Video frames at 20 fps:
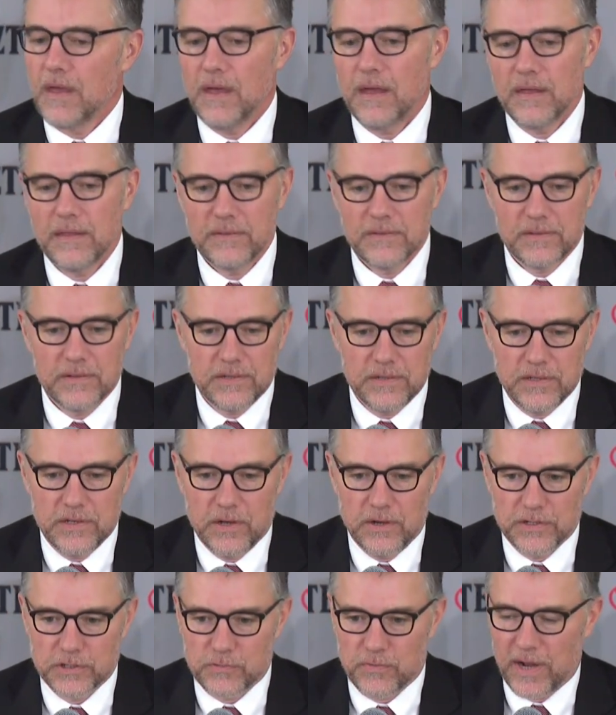Uh, you
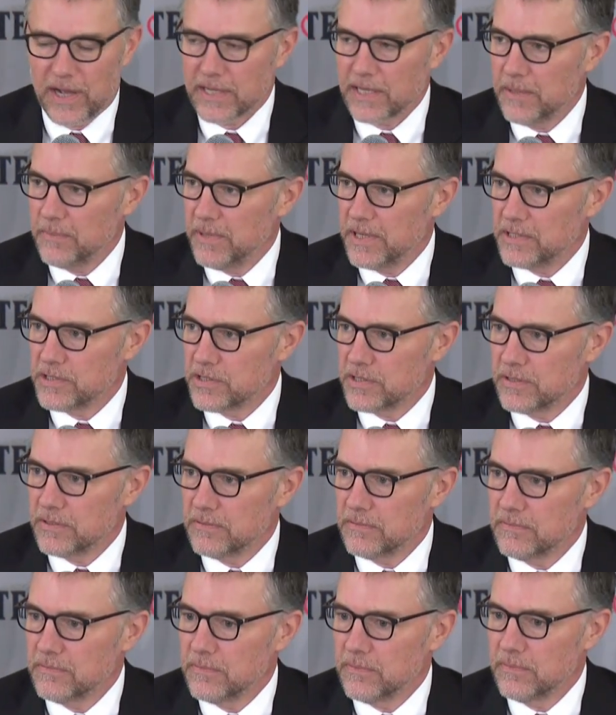know, as Rocky
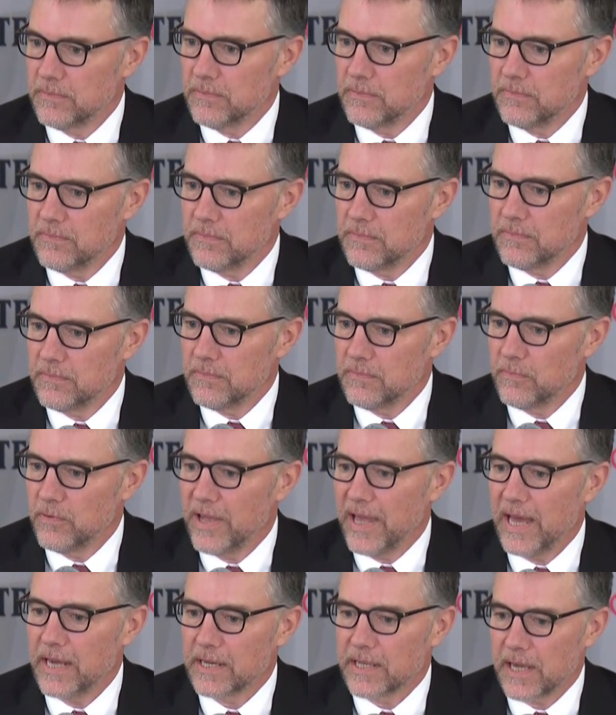mentioned,
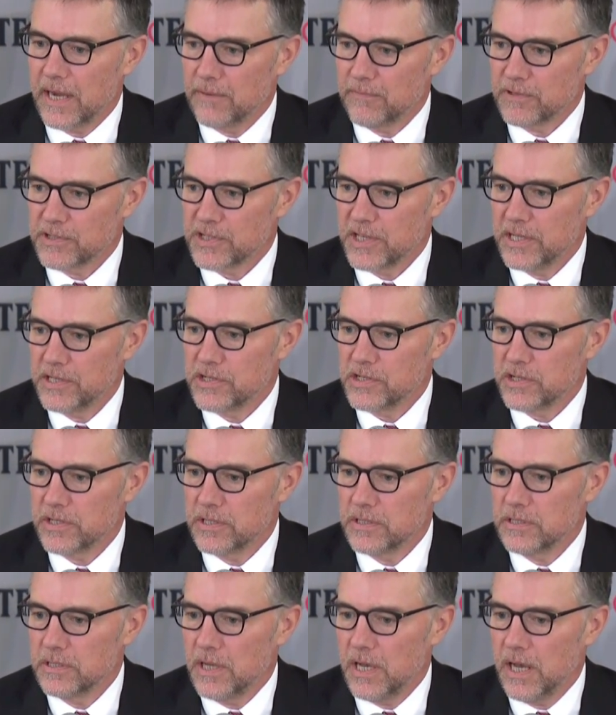we had a
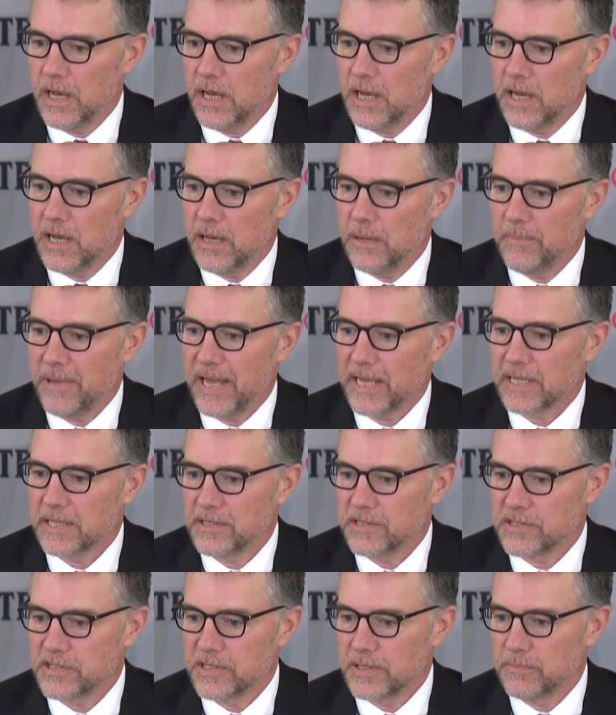conversation uh, back
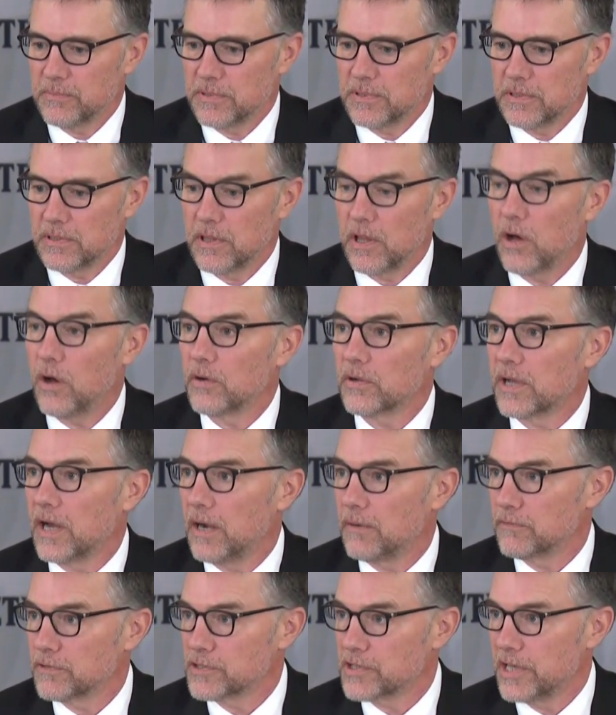in December, a long
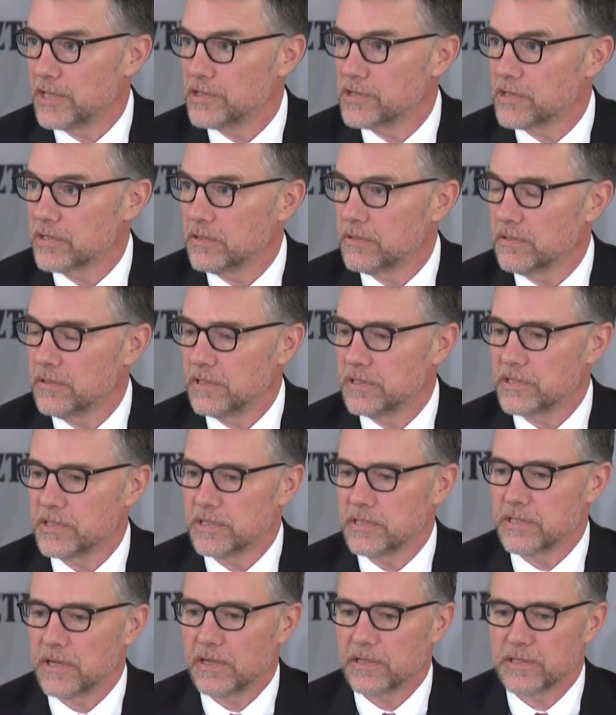conversation, as
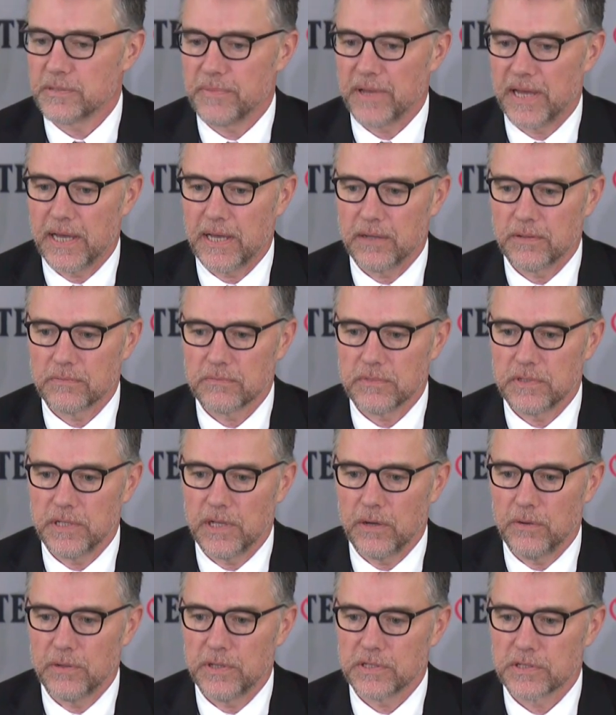he talked about,
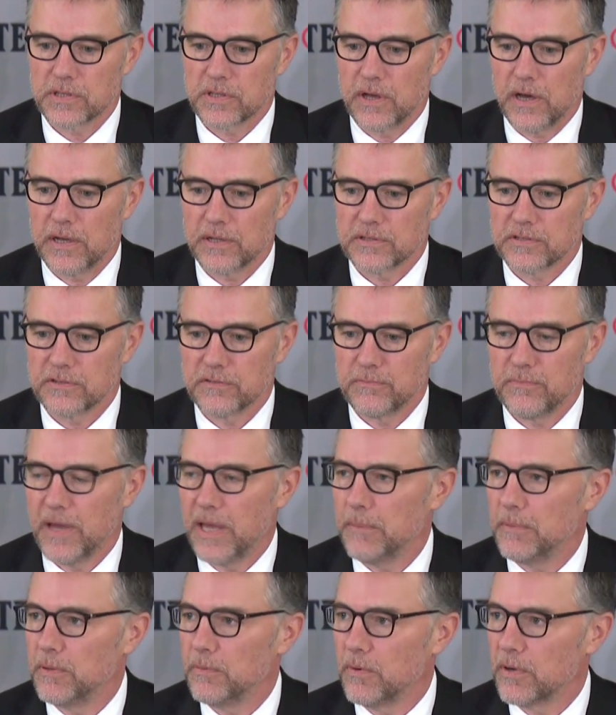you know, his thoughts of
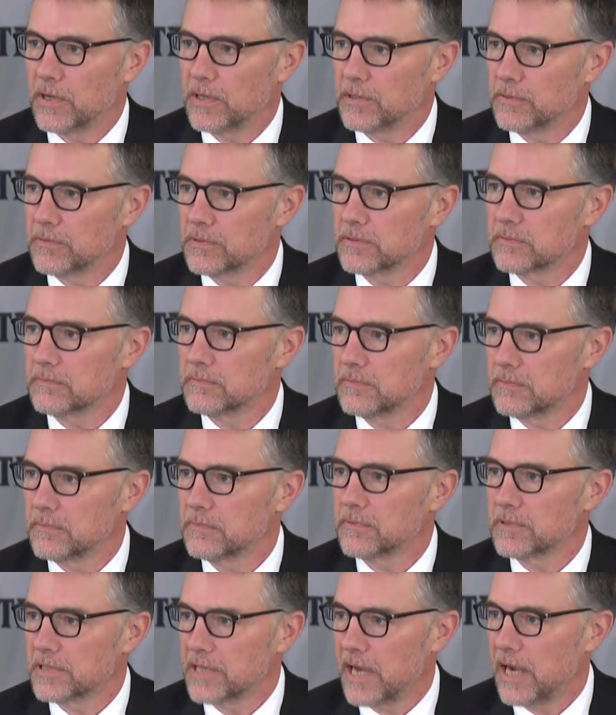maybe wanting to re
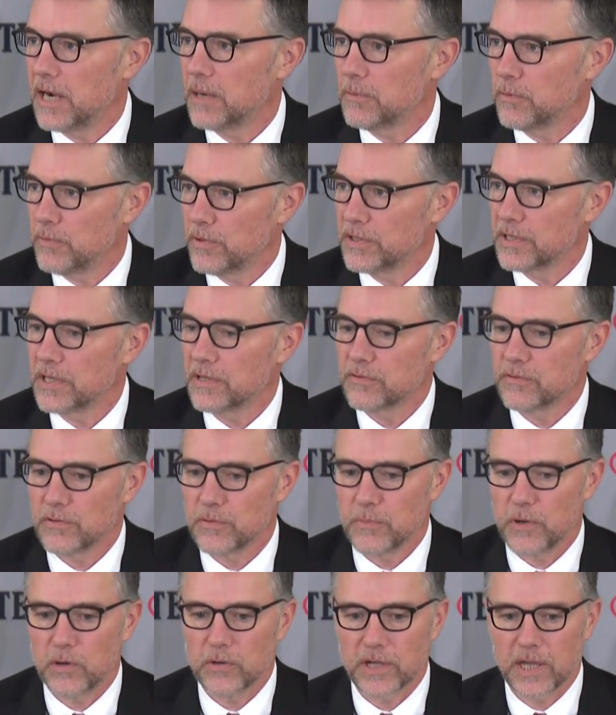retire, but wanting to get
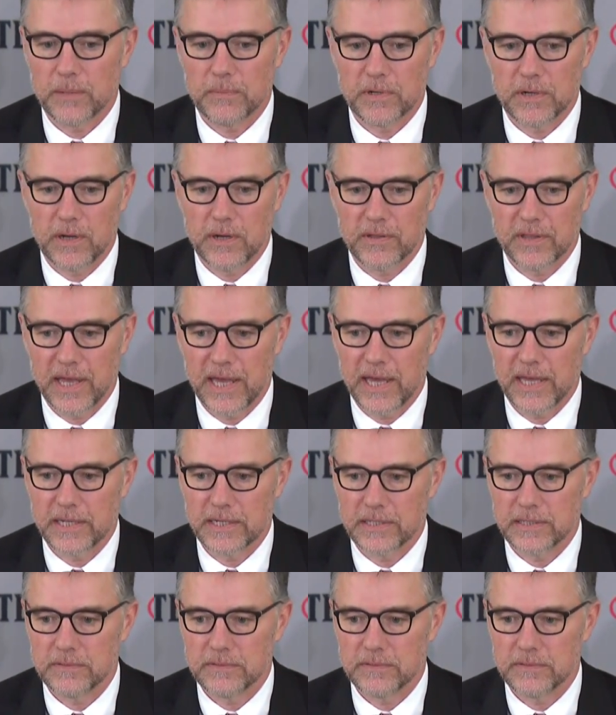through the ball game and all that.